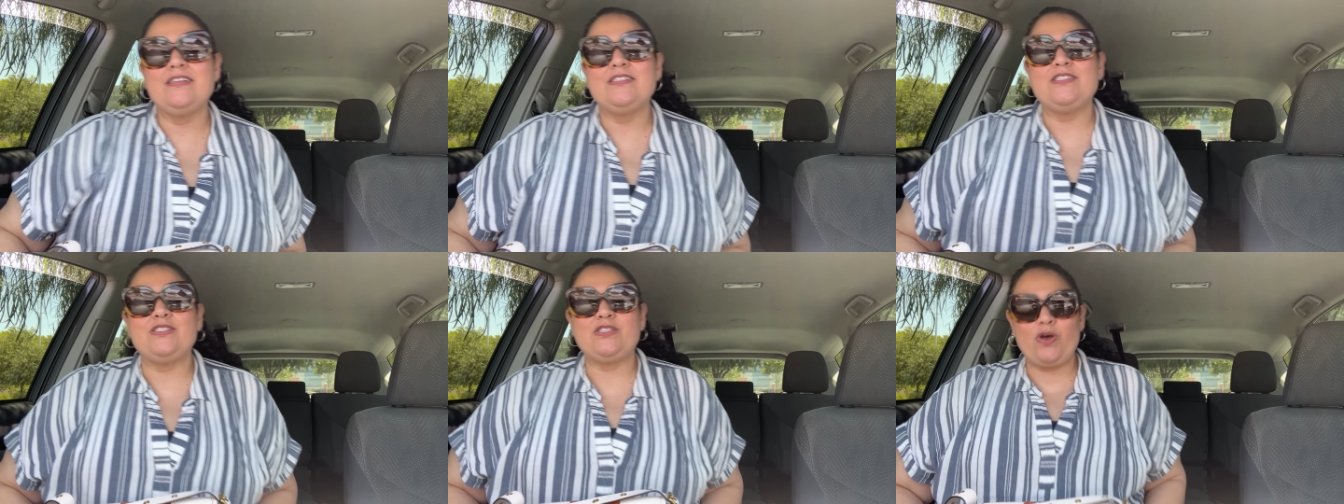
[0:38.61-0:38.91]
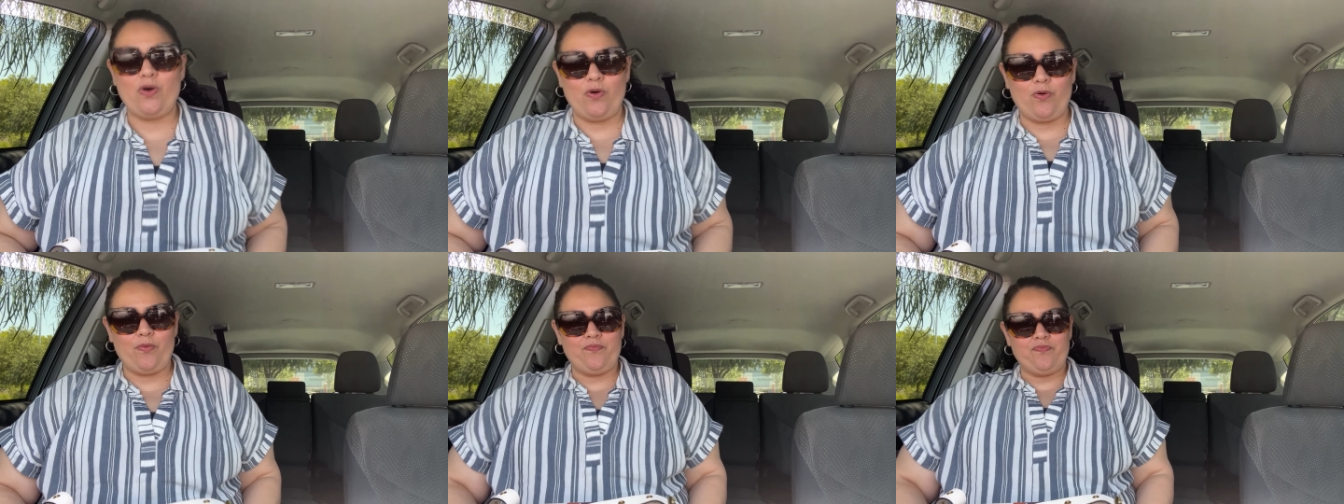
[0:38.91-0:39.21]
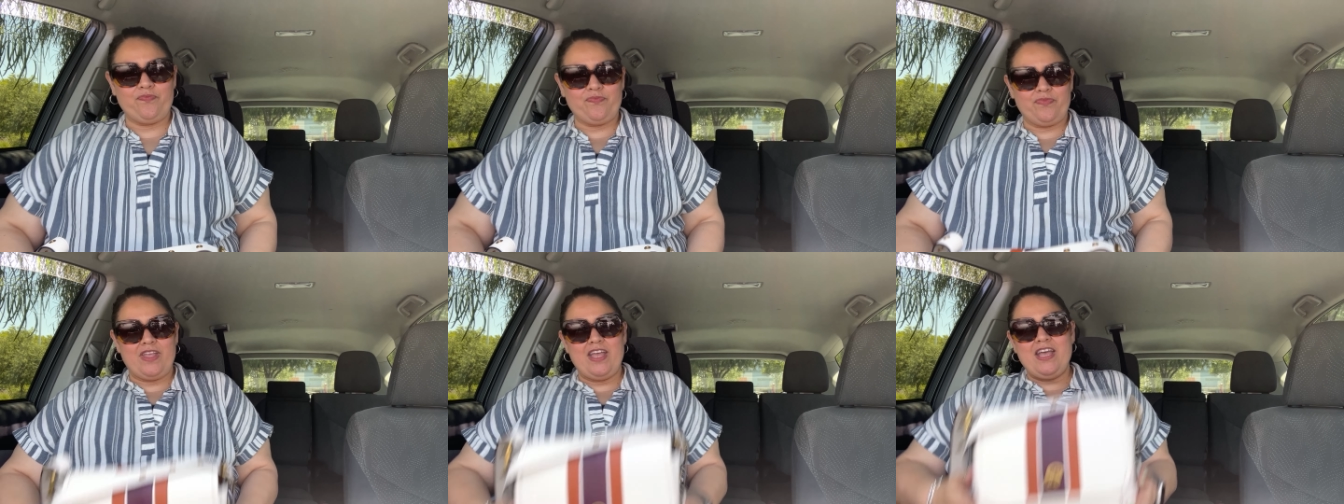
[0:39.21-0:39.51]
So
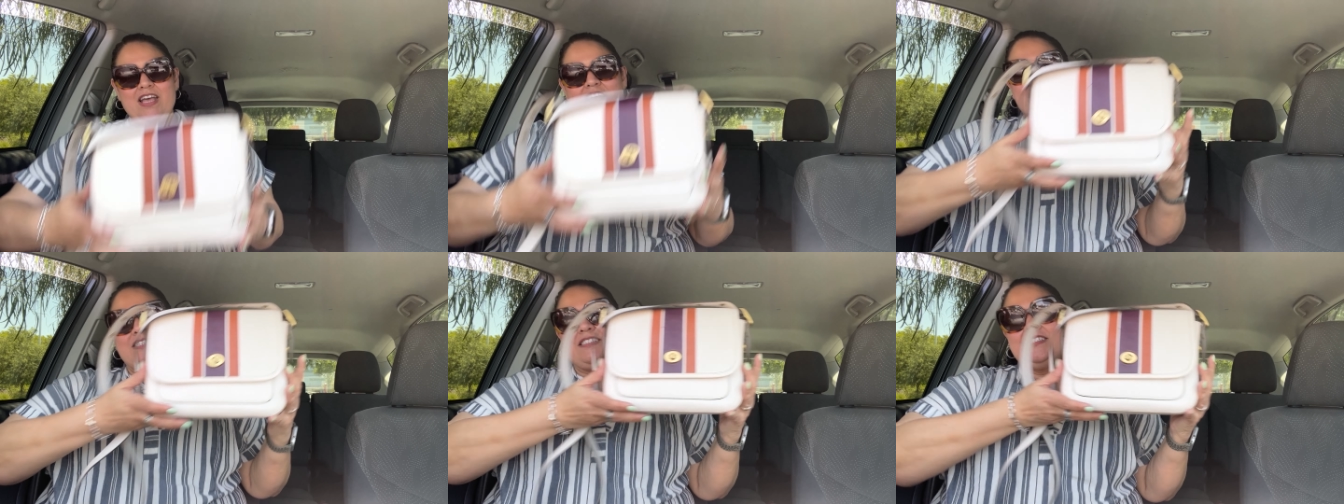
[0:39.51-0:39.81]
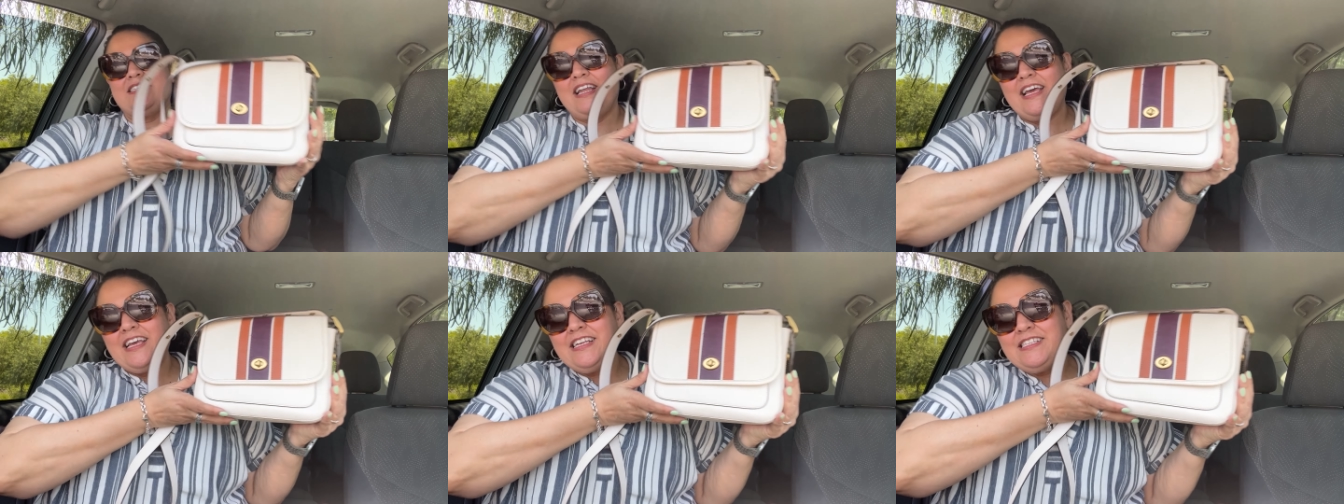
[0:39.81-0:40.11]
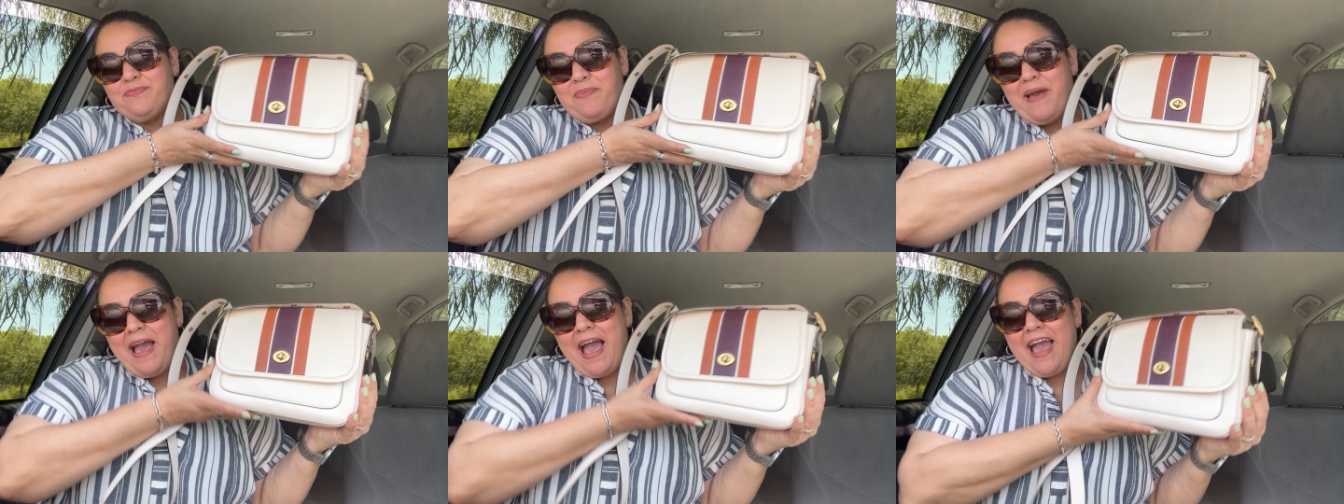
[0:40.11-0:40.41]

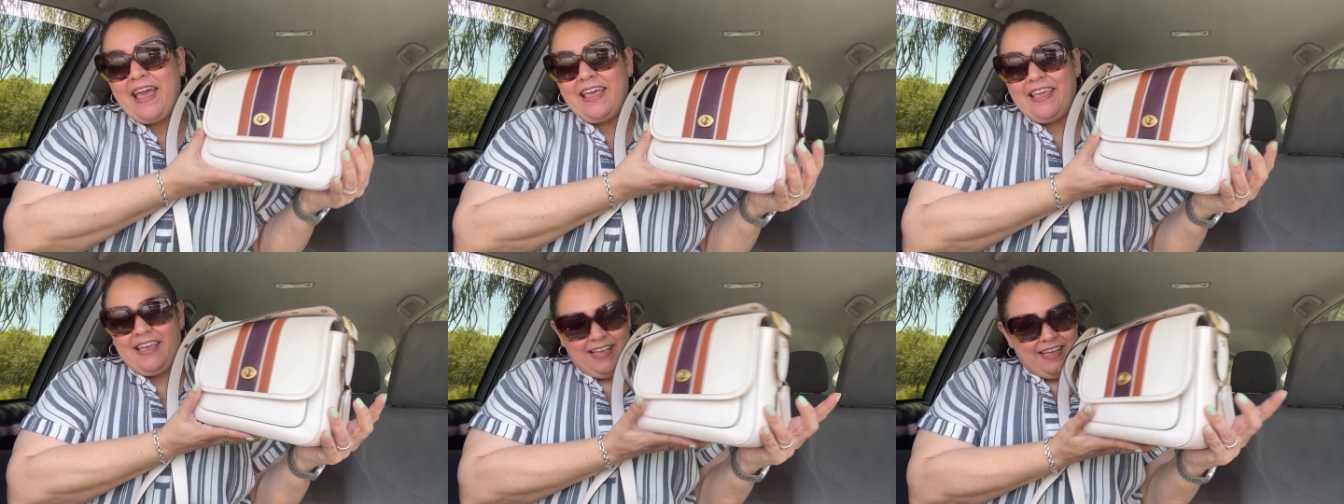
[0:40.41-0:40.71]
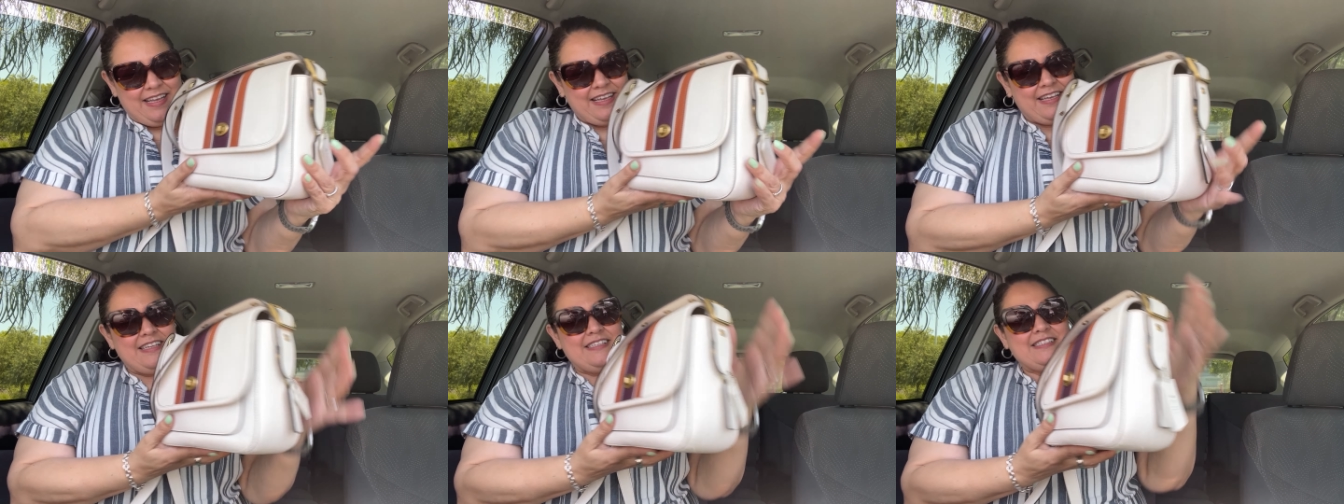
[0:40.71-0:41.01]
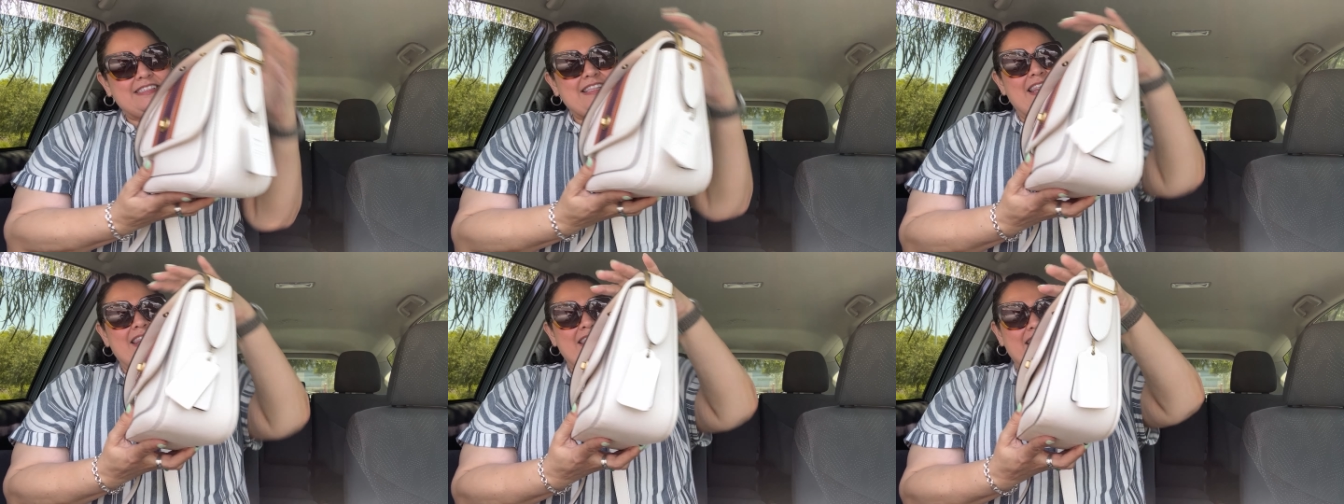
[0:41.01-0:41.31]
today's bag is
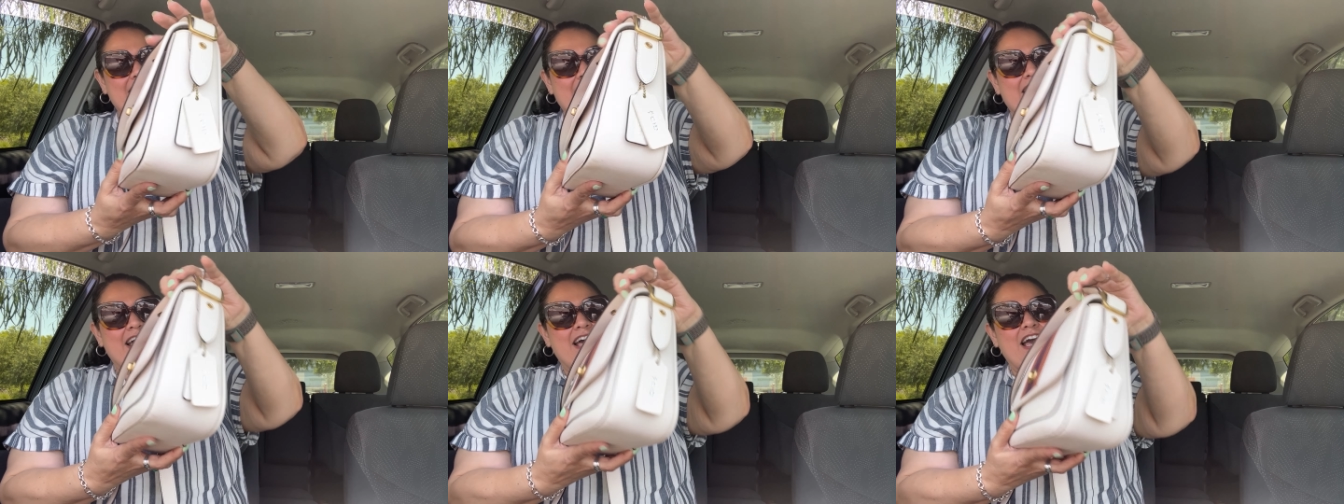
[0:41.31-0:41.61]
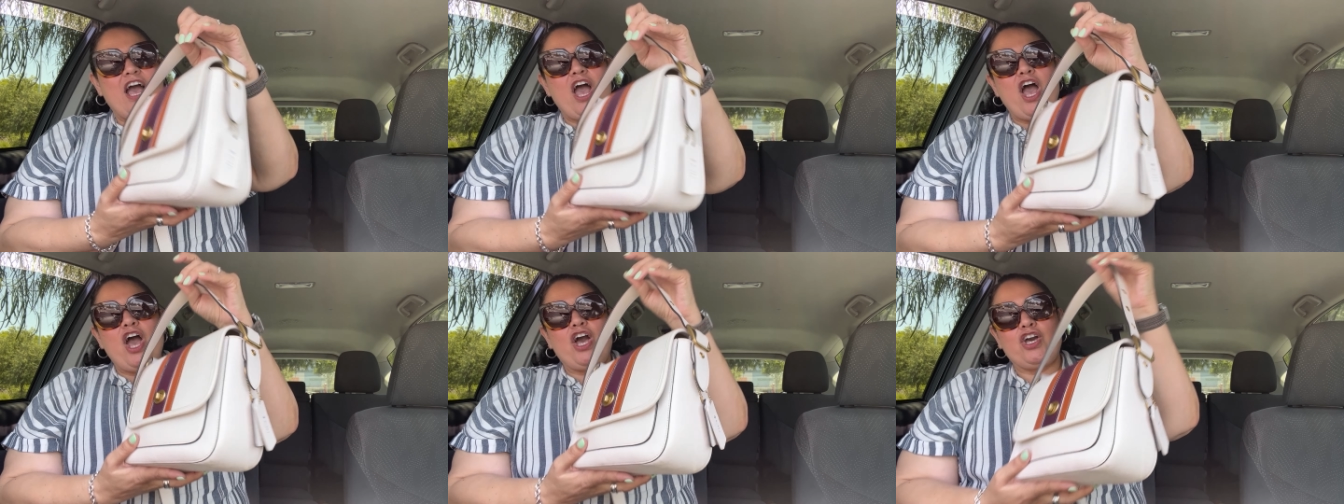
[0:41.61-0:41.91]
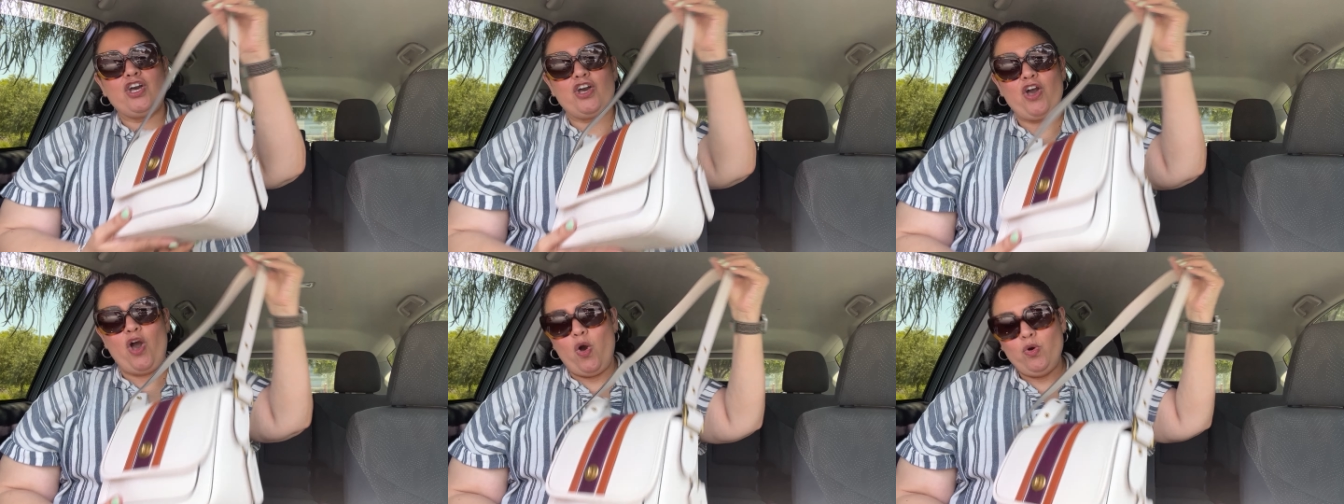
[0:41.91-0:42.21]
the
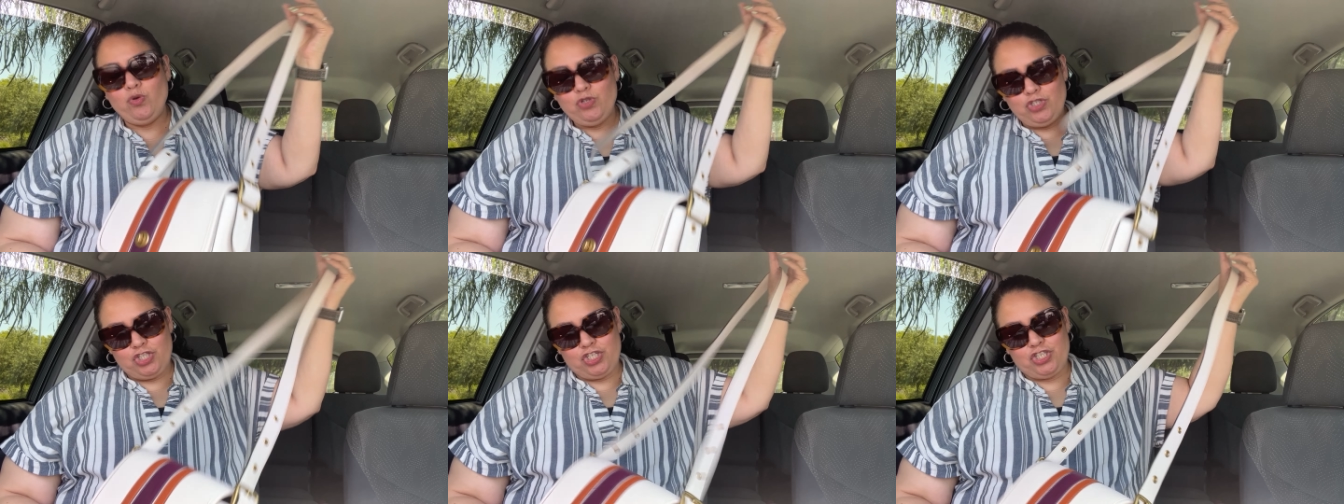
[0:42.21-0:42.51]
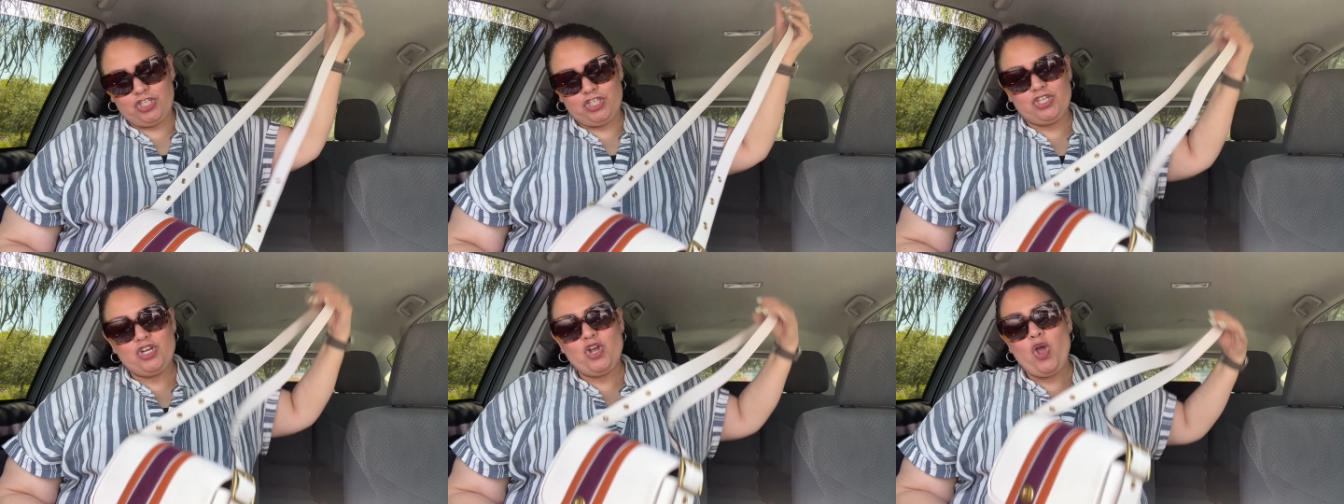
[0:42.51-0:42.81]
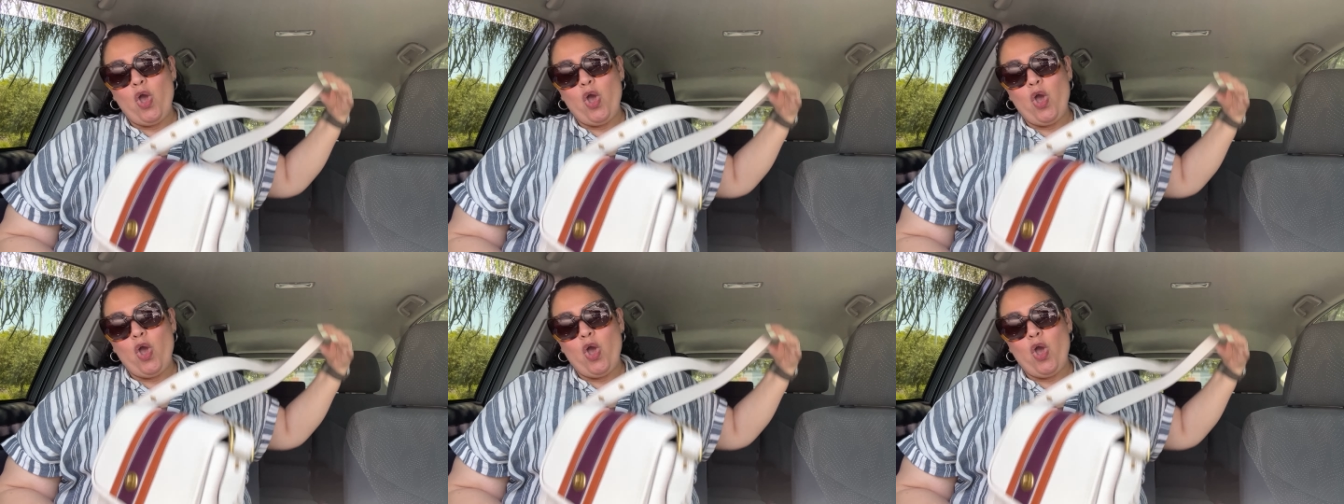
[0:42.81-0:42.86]
Coach